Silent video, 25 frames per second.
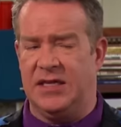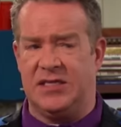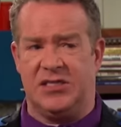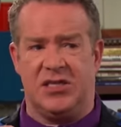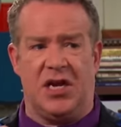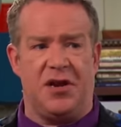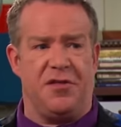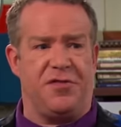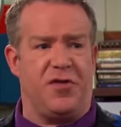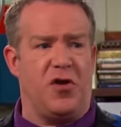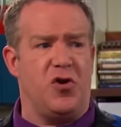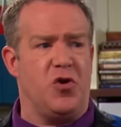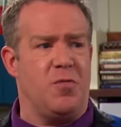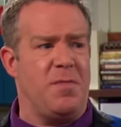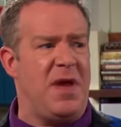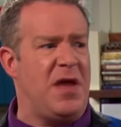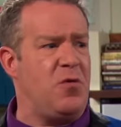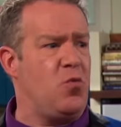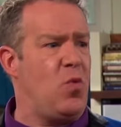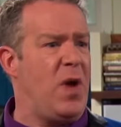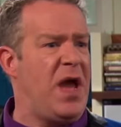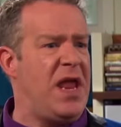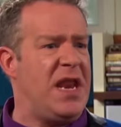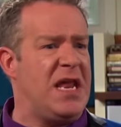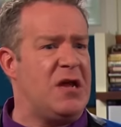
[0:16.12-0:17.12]
It's not a
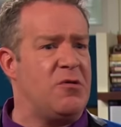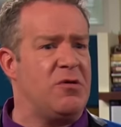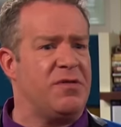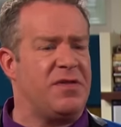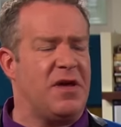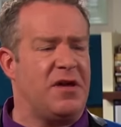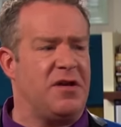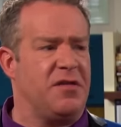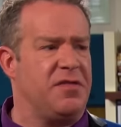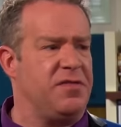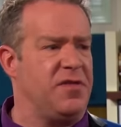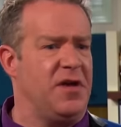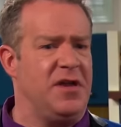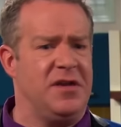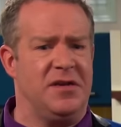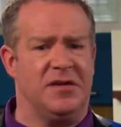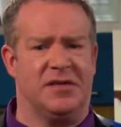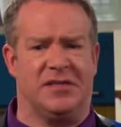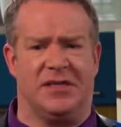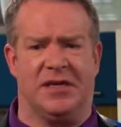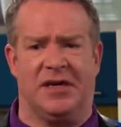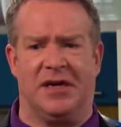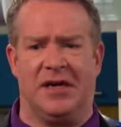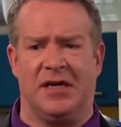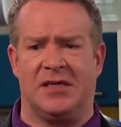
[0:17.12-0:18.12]
Thunderman wedding without a Thunder
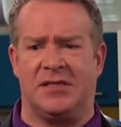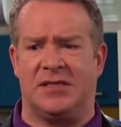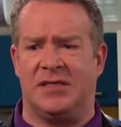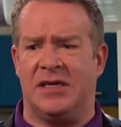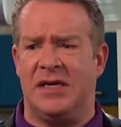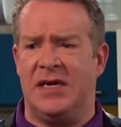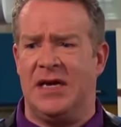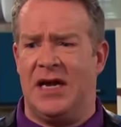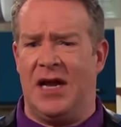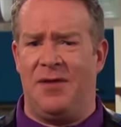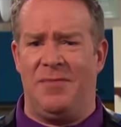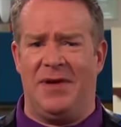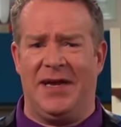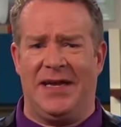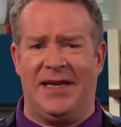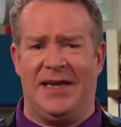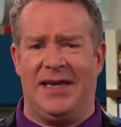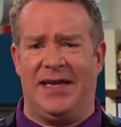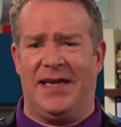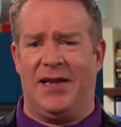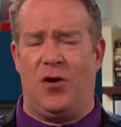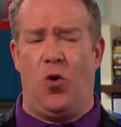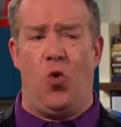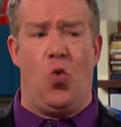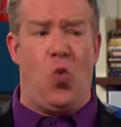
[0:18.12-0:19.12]
Tux. How am I
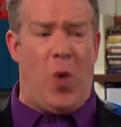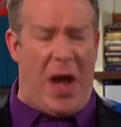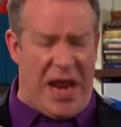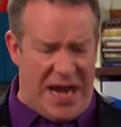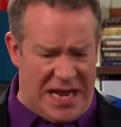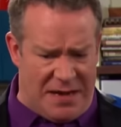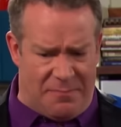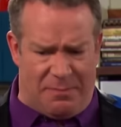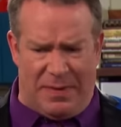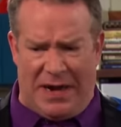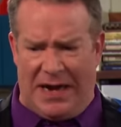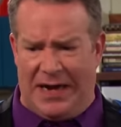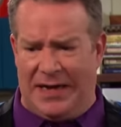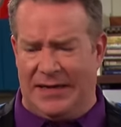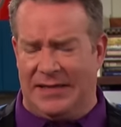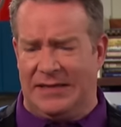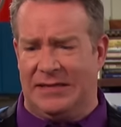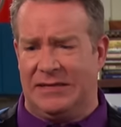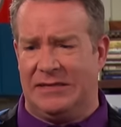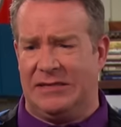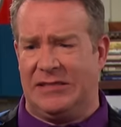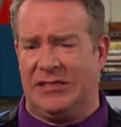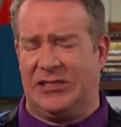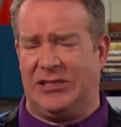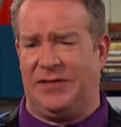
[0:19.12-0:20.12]
gonna get a wedding bod
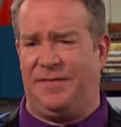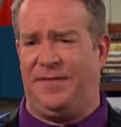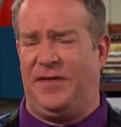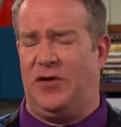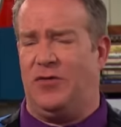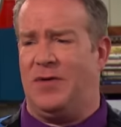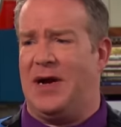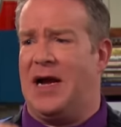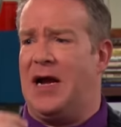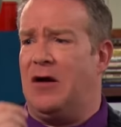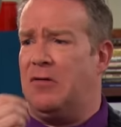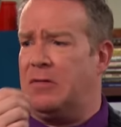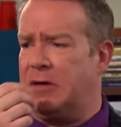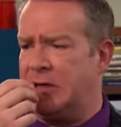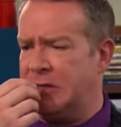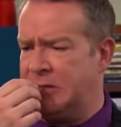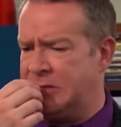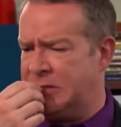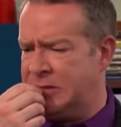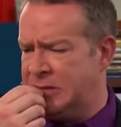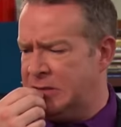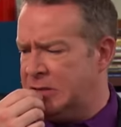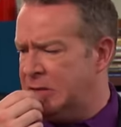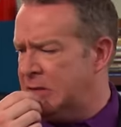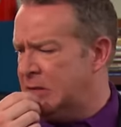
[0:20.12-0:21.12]
in just a few
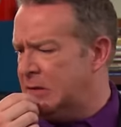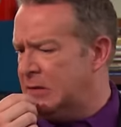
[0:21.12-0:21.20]
hours?